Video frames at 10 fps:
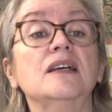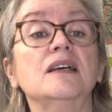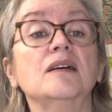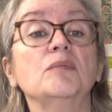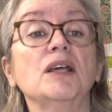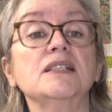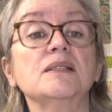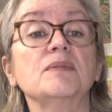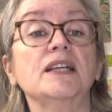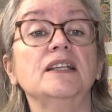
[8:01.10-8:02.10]
I'm not
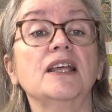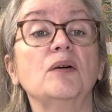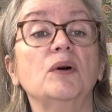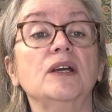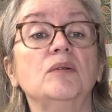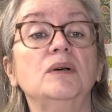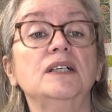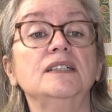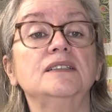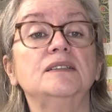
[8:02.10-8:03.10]
explaining that well,
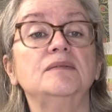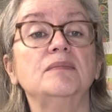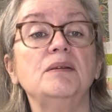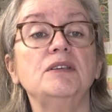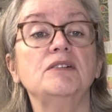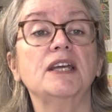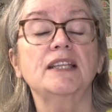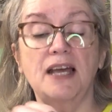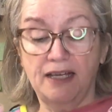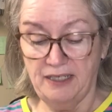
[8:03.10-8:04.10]
but maybe you'll get
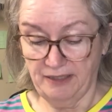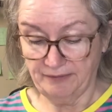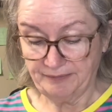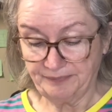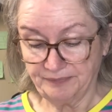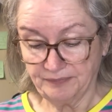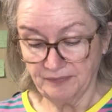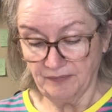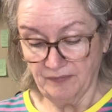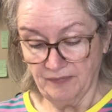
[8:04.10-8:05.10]
the idea.
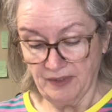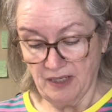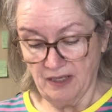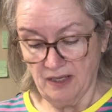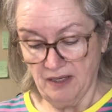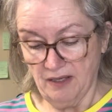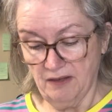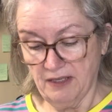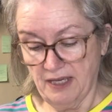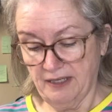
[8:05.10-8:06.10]

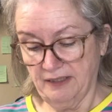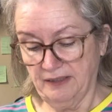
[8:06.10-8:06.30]
Okay.